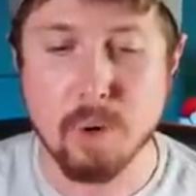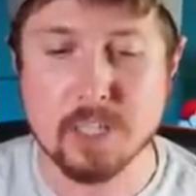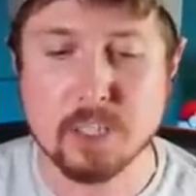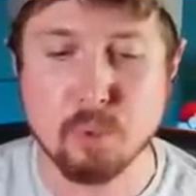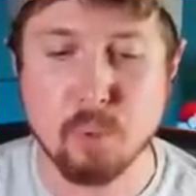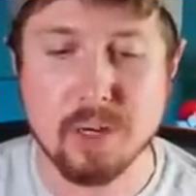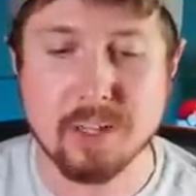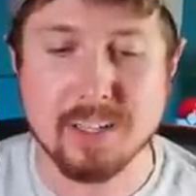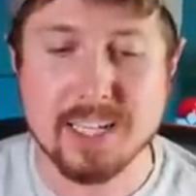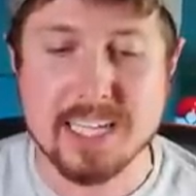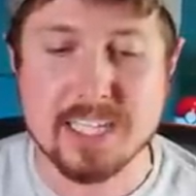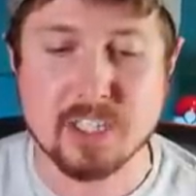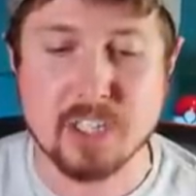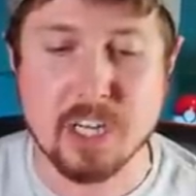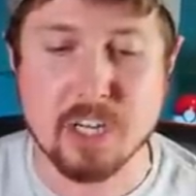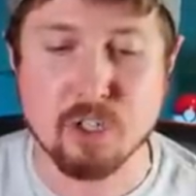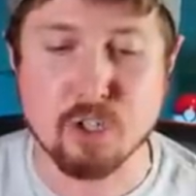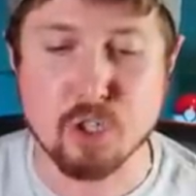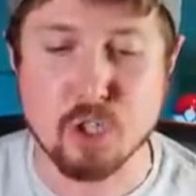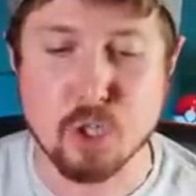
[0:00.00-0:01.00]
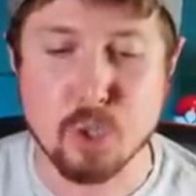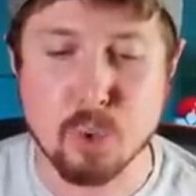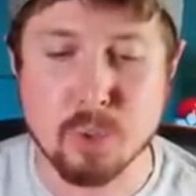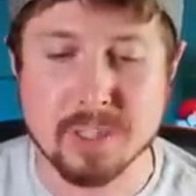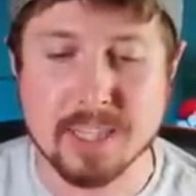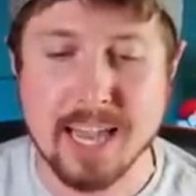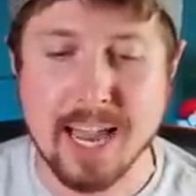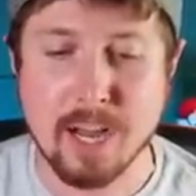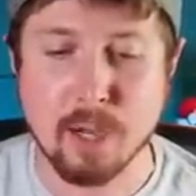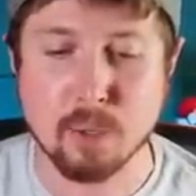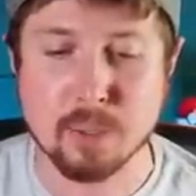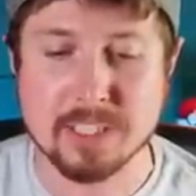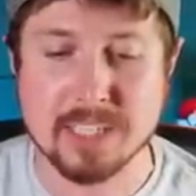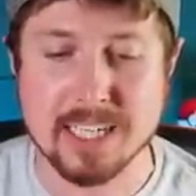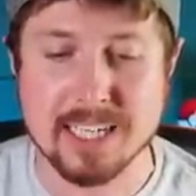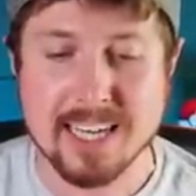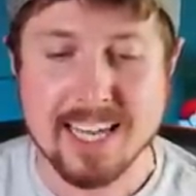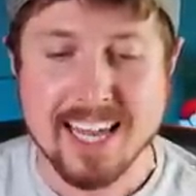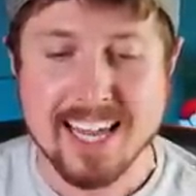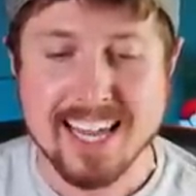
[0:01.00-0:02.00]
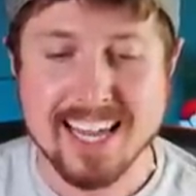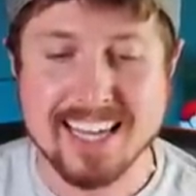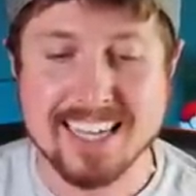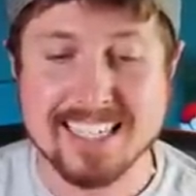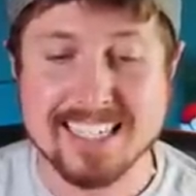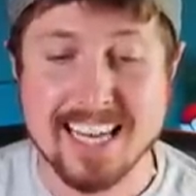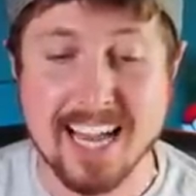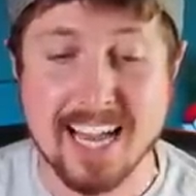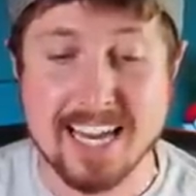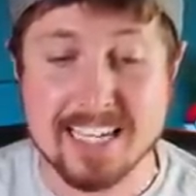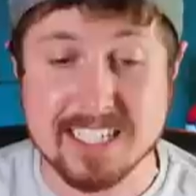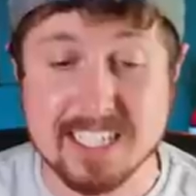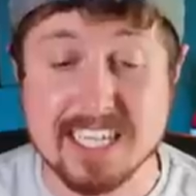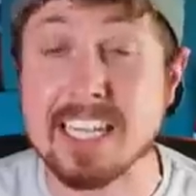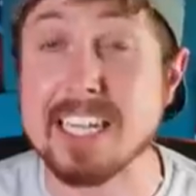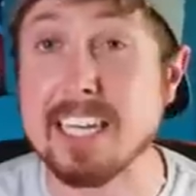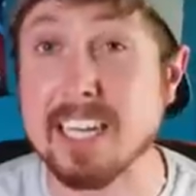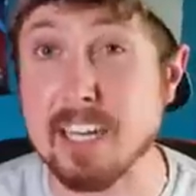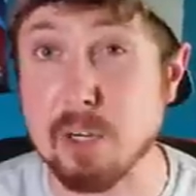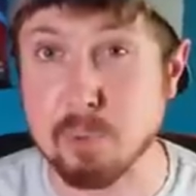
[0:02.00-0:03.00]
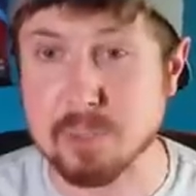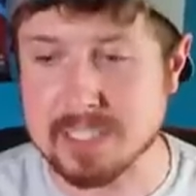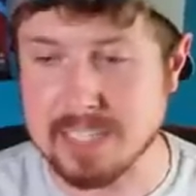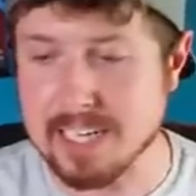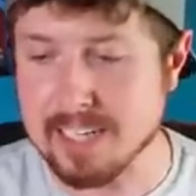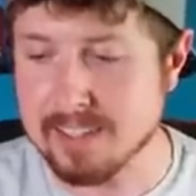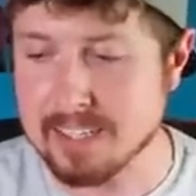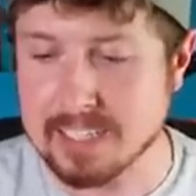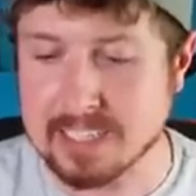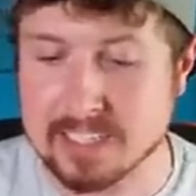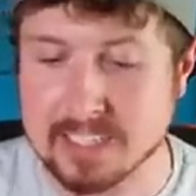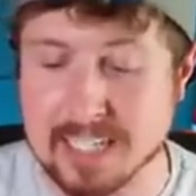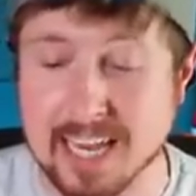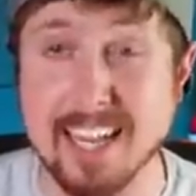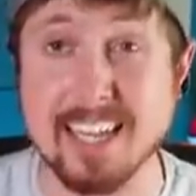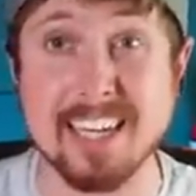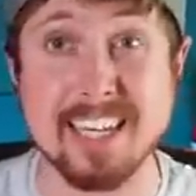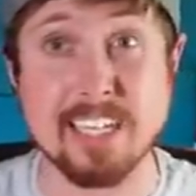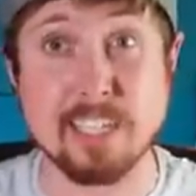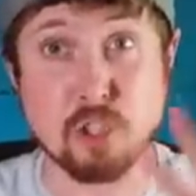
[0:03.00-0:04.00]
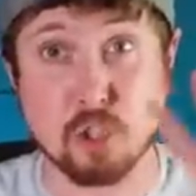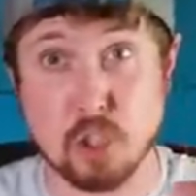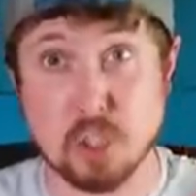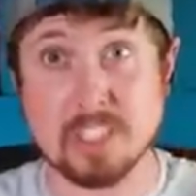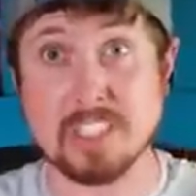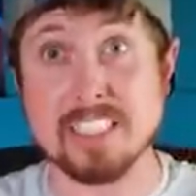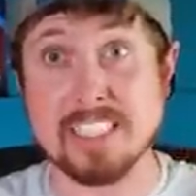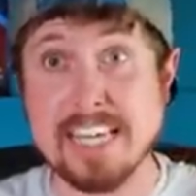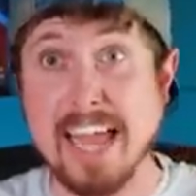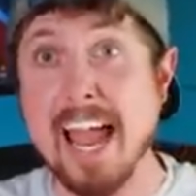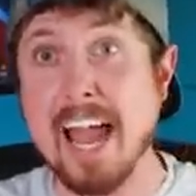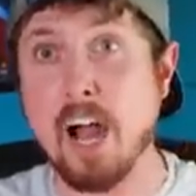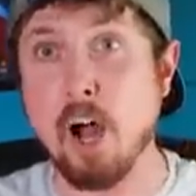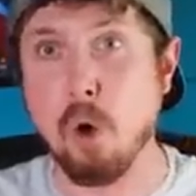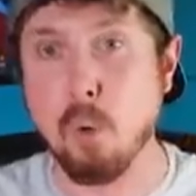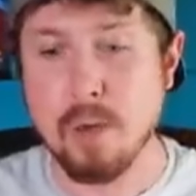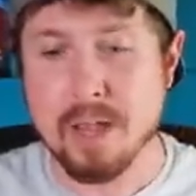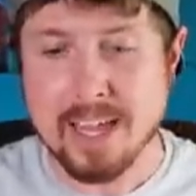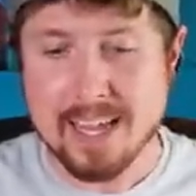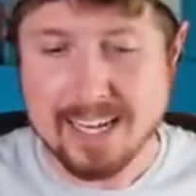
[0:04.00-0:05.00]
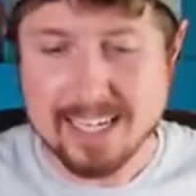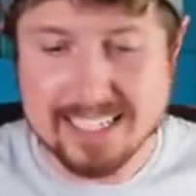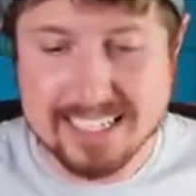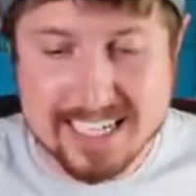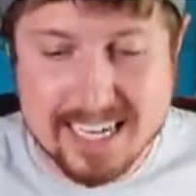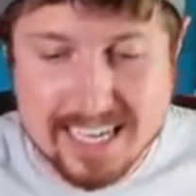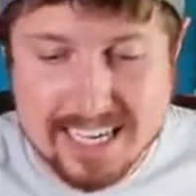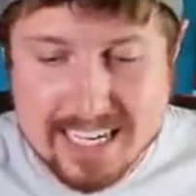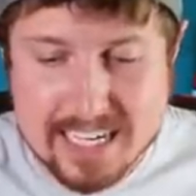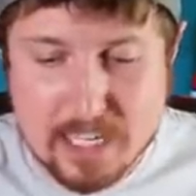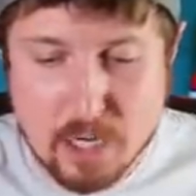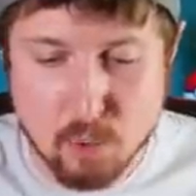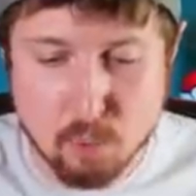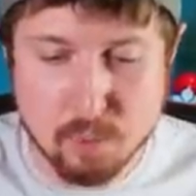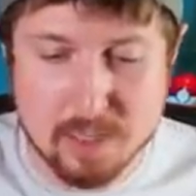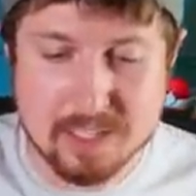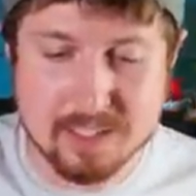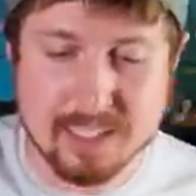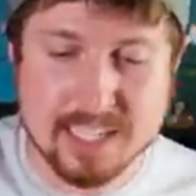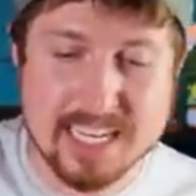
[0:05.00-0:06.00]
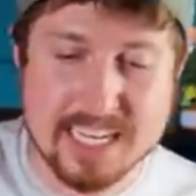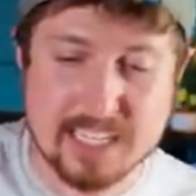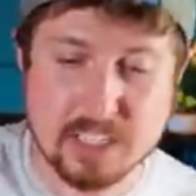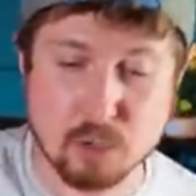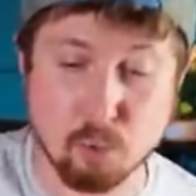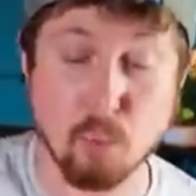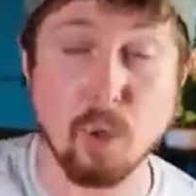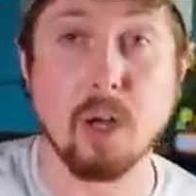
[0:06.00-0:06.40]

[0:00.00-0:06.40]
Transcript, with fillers: was released in 2019, and it was in the set, and it's just now getting released.